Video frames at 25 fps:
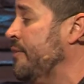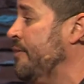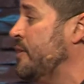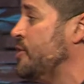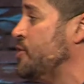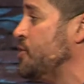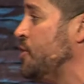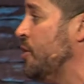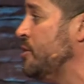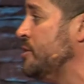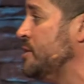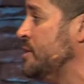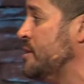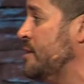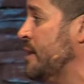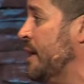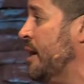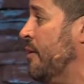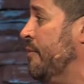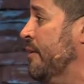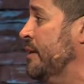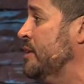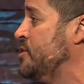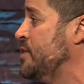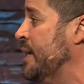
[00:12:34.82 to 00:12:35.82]
in the church
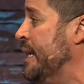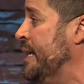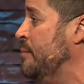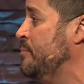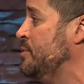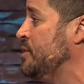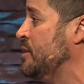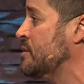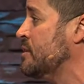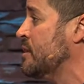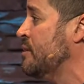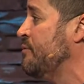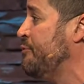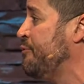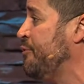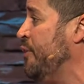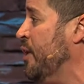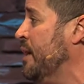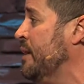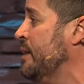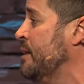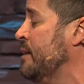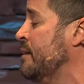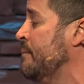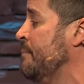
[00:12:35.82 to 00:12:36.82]
there that James is
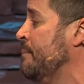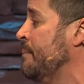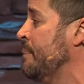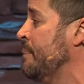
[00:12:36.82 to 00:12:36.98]
confronting.